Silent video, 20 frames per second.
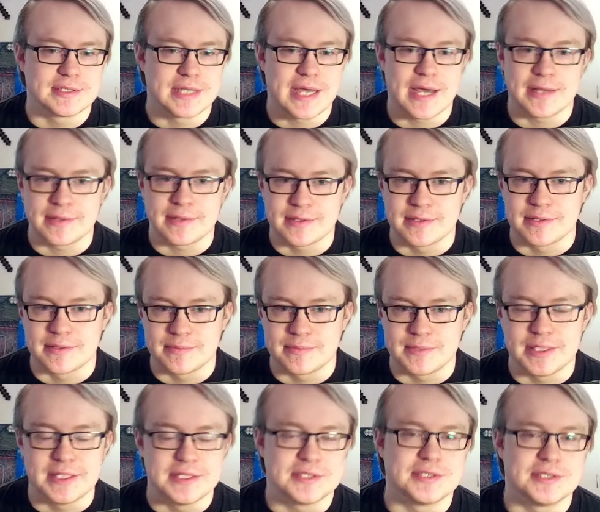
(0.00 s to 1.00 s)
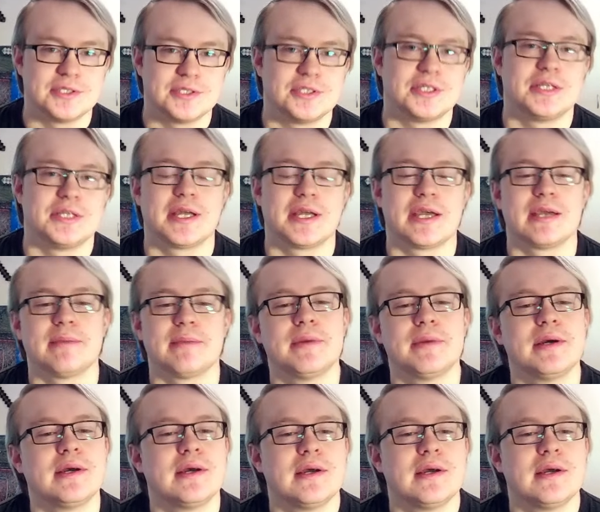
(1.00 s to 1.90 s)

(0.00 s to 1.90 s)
and the TCG name